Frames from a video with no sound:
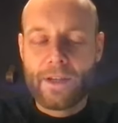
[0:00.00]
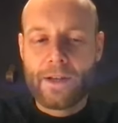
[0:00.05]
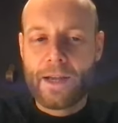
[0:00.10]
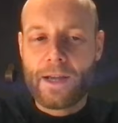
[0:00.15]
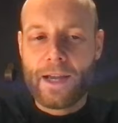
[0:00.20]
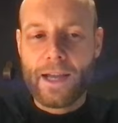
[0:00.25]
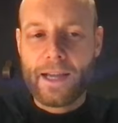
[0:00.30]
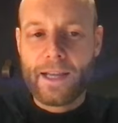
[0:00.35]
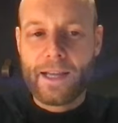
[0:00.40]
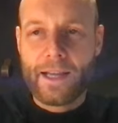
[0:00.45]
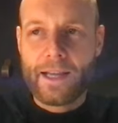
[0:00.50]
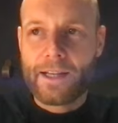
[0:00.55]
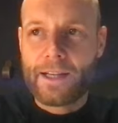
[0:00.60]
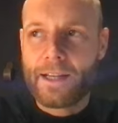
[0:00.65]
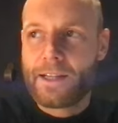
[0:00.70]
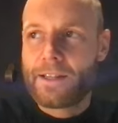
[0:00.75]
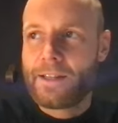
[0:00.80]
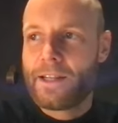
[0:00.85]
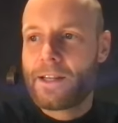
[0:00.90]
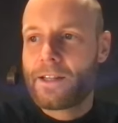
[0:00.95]
And I
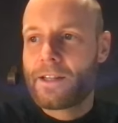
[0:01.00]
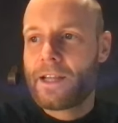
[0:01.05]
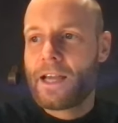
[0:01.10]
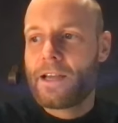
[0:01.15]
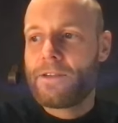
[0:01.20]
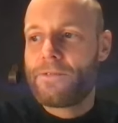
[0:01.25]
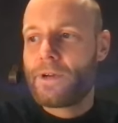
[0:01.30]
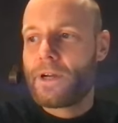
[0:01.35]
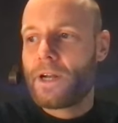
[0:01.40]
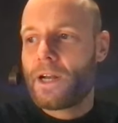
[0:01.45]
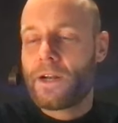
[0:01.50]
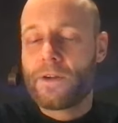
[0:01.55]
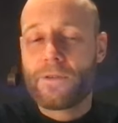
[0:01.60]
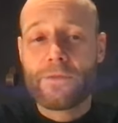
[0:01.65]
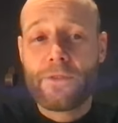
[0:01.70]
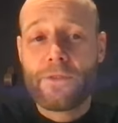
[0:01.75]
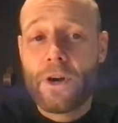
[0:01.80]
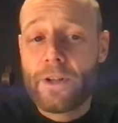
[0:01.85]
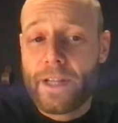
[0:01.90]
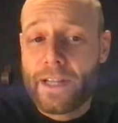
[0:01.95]
didn't give it a lot of
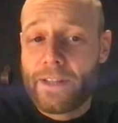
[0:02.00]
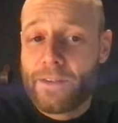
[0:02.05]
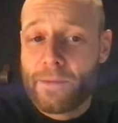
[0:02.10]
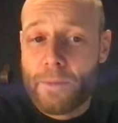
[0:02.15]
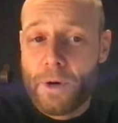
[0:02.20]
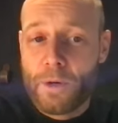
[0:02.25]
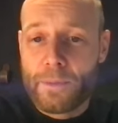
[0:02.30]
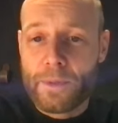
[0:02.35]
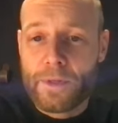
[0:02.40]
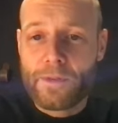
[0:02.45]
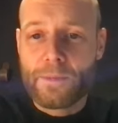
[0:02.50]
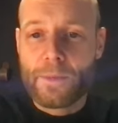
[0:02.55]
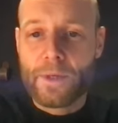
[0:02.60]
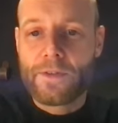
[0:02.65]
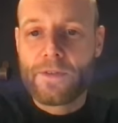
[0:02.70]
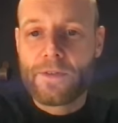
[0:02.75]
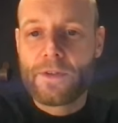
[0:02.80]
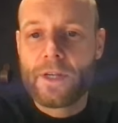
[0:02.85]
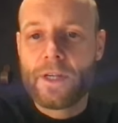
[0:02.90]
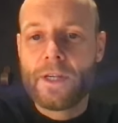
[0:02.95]
thought at the moment,
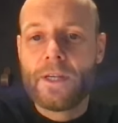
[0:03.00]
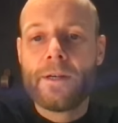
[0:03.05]
but